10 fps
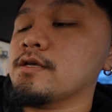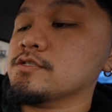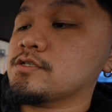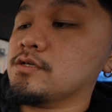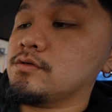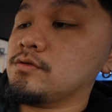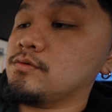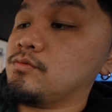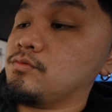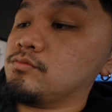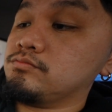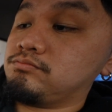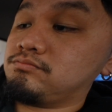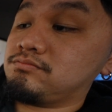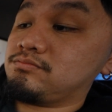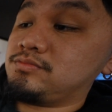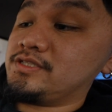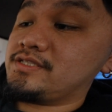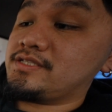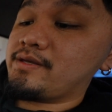So
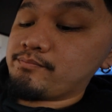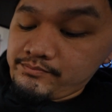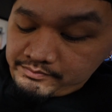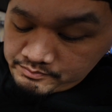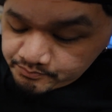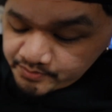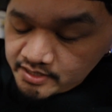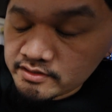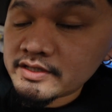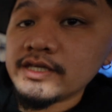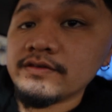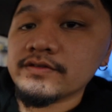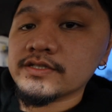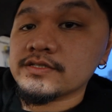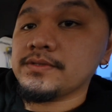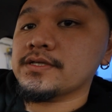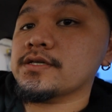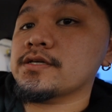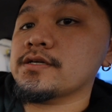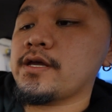this is like barely even a
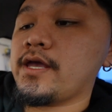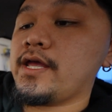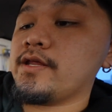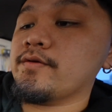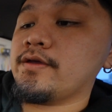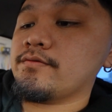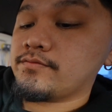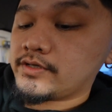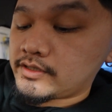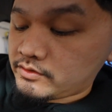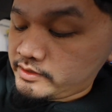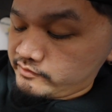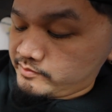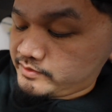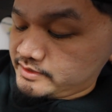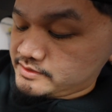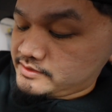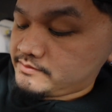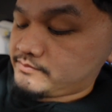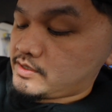speaker. Anyway, we're gonna go ahead and replace
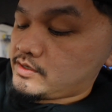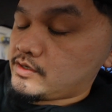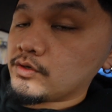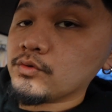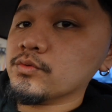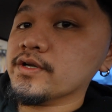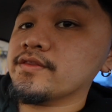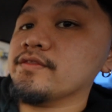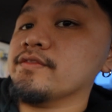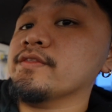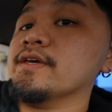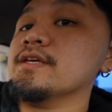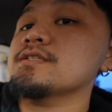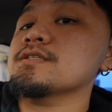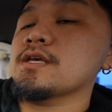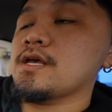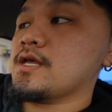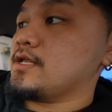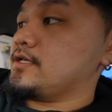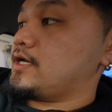them with this.
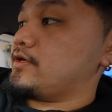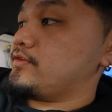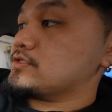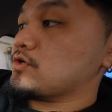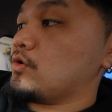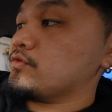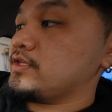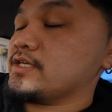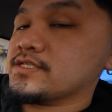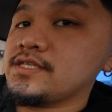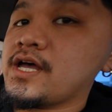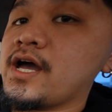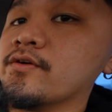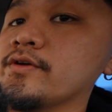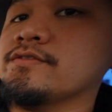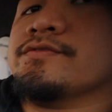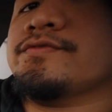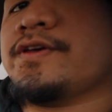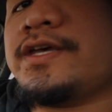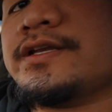Now this whole thing is not going to
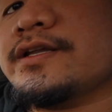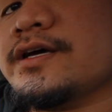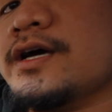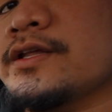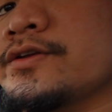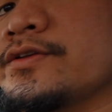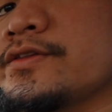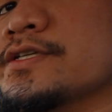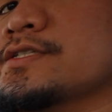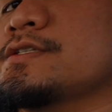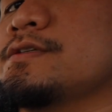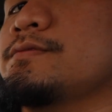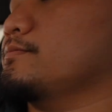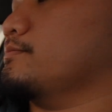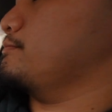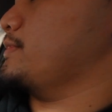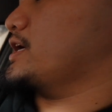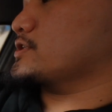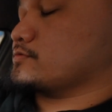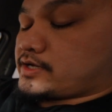fit under this
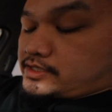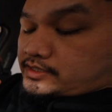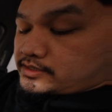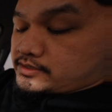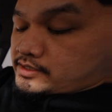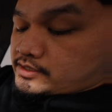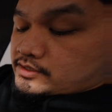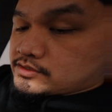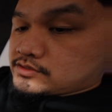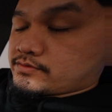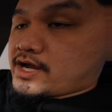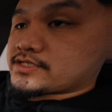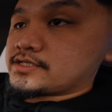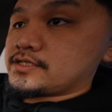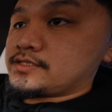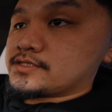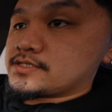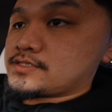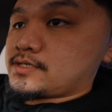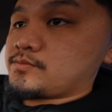mesh right here. So we're actually gonna
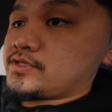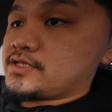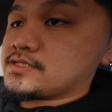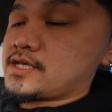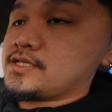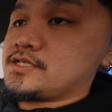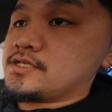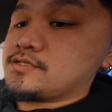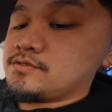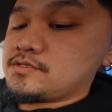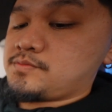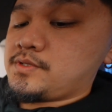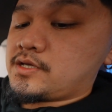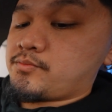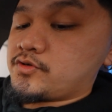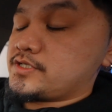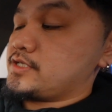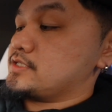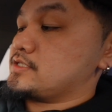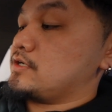disassemble this and just use the speaker portion
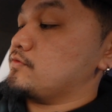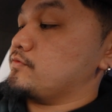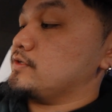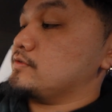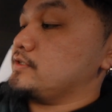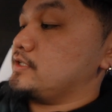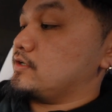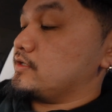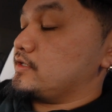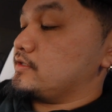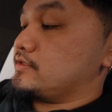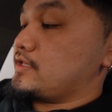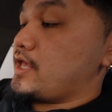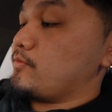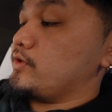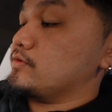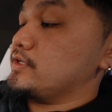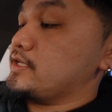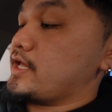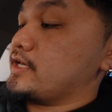itself. We don't need
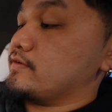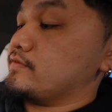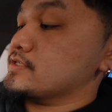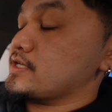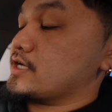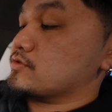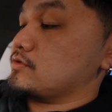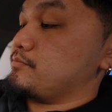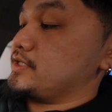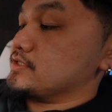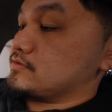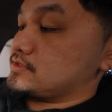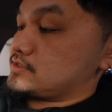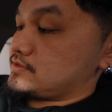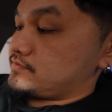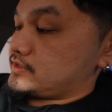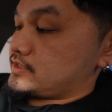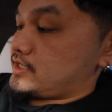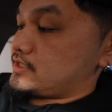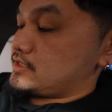any of this extra bezels and stuff like
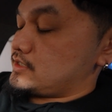that.